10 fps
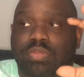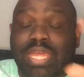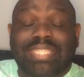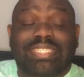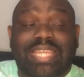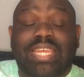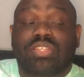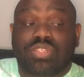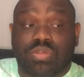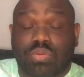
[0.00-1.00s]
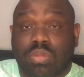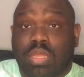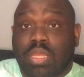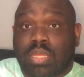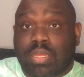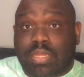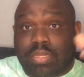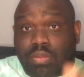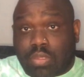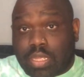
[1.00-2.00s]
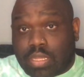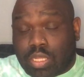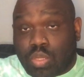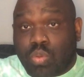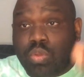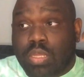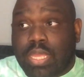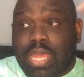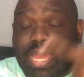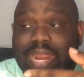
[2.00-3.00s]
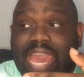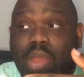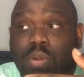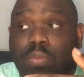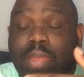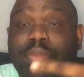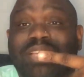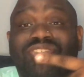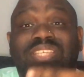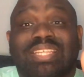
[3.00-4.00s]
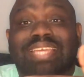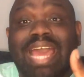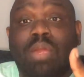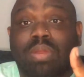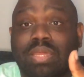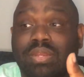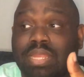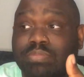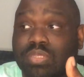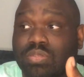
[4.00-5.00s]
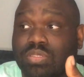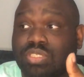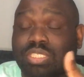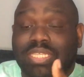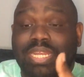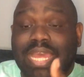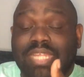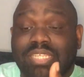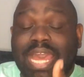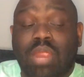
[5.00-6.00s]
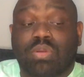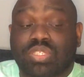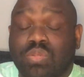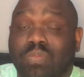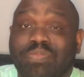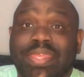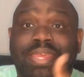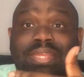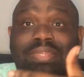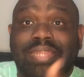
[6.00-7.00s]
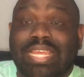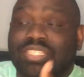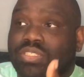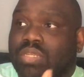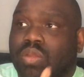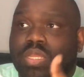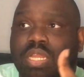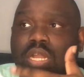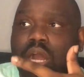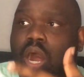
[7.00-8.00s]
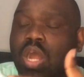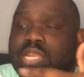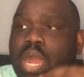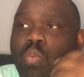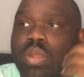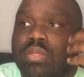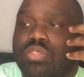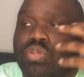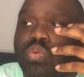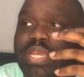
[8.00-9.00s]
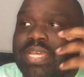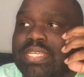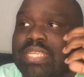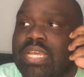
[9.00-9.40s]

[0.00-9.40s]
things that they do. Lou, and Howard, right? Because she said it to Howard later in the episode. She said to Howard too that you know all y'all want to do is